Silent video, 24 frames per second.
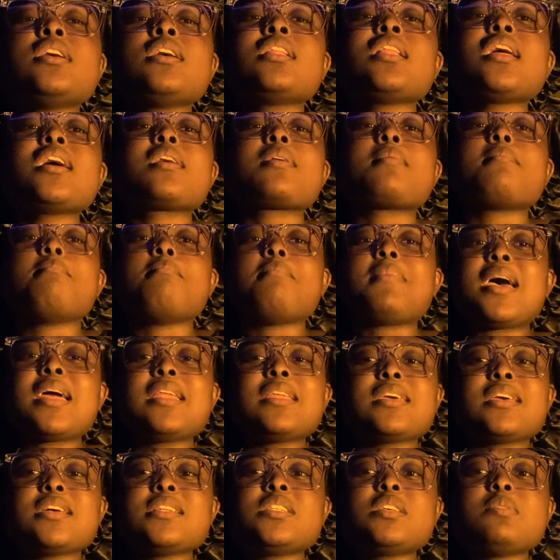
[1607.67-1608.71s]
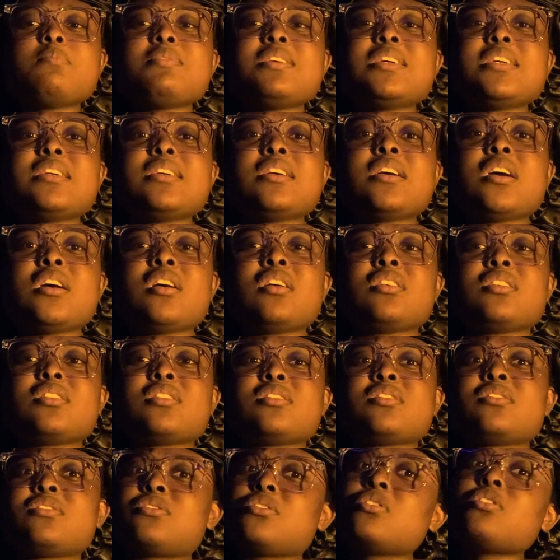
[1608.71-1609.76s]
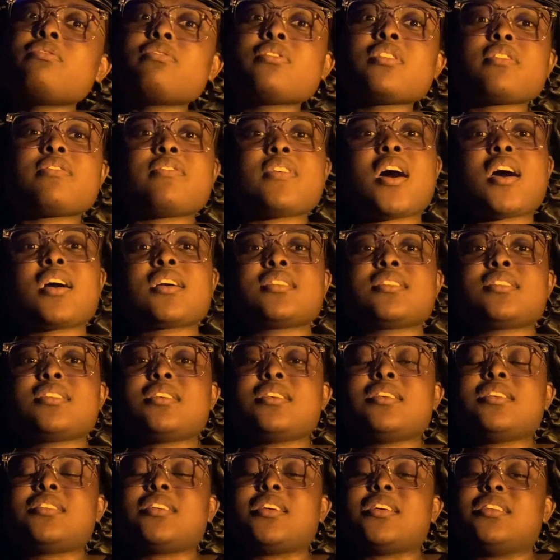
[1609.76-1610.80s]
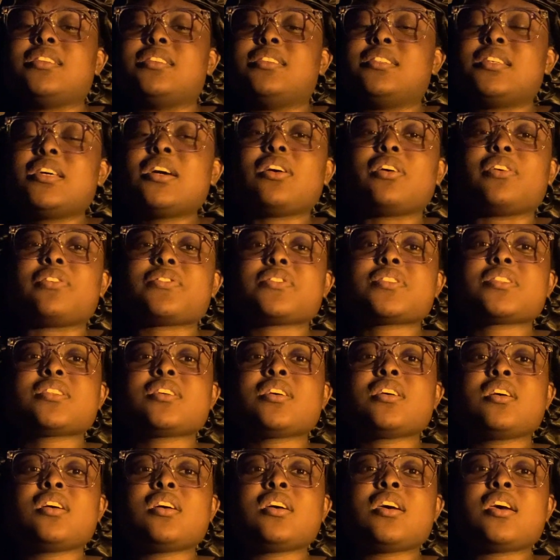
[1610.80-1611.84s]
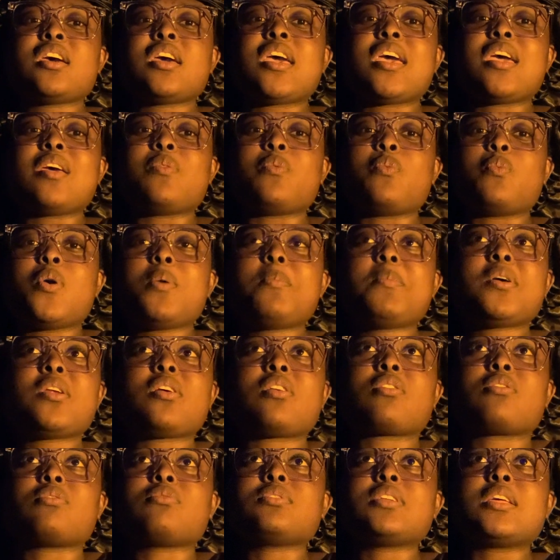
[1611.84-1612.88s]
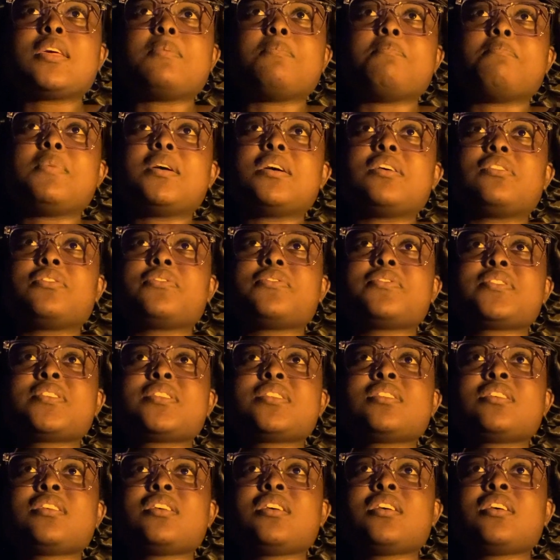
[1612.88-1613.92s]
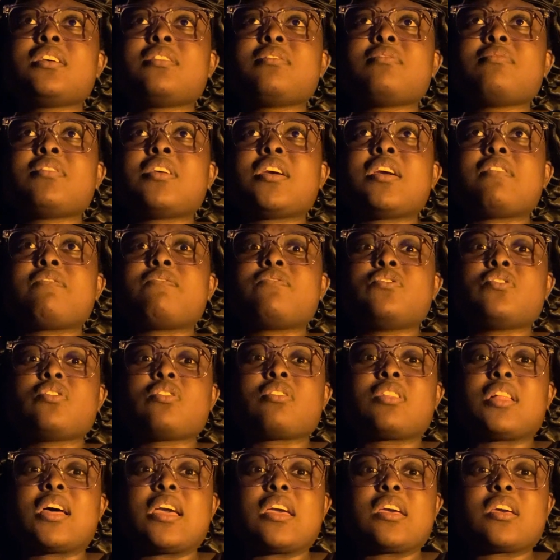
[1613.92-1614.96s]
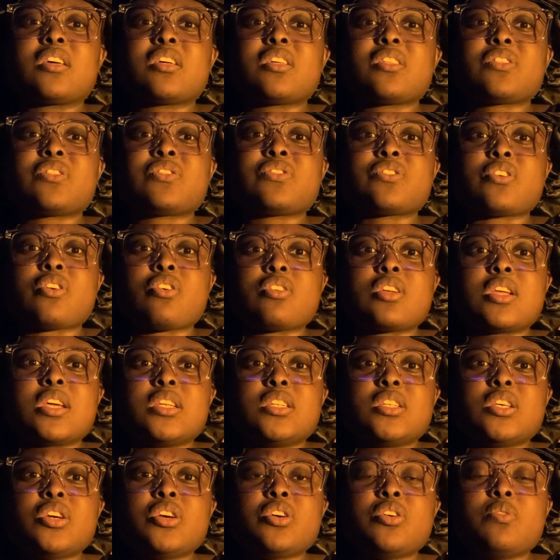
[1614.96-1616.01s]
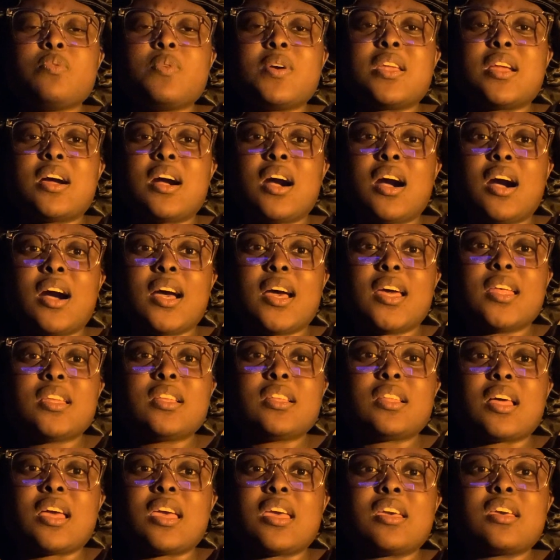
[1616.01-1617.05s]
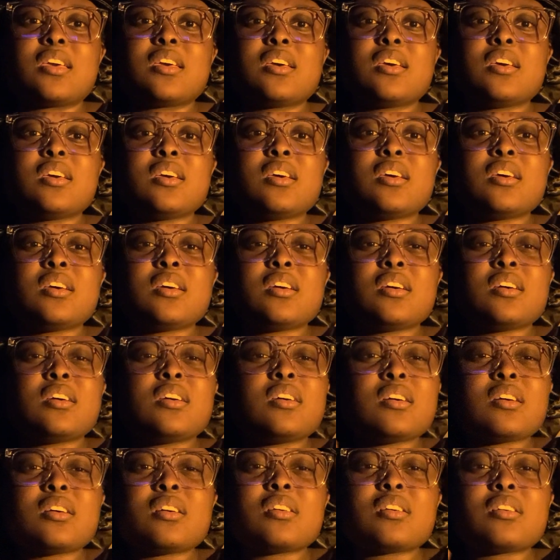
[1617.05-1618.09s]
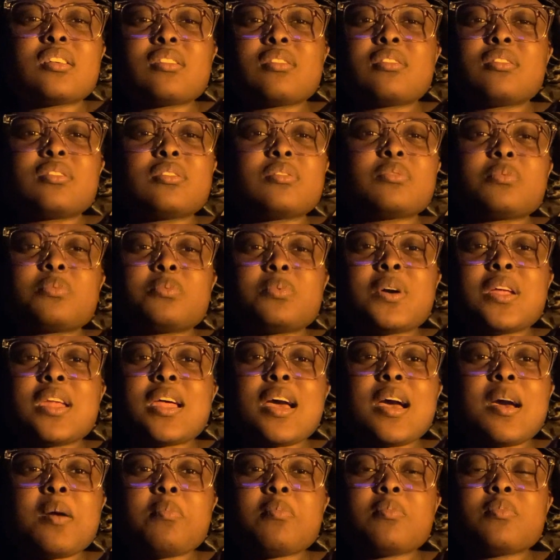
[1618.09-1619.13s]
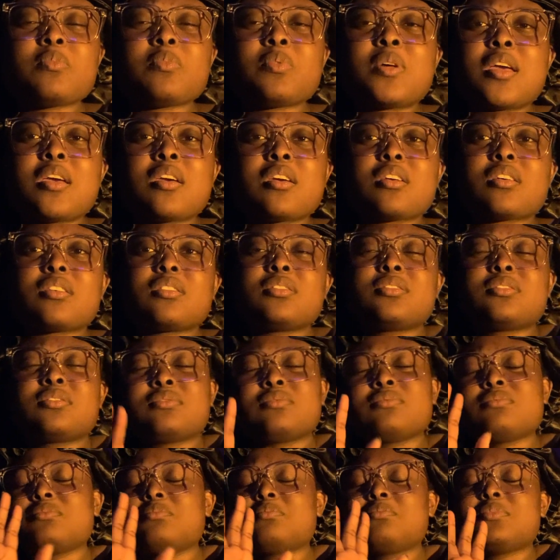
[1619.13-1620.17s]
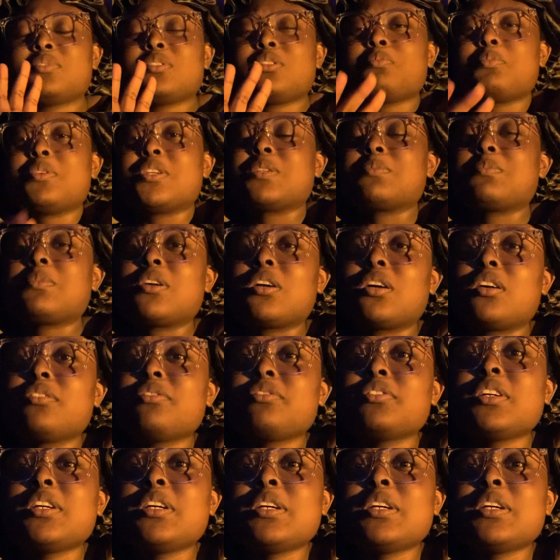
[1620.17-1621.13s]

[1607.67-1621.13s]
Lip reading: Like, men get to be silver foxes and dilfs, and women are only milfs if they're, like, 32 and hot. Like, what happened? Like, don't piss me off.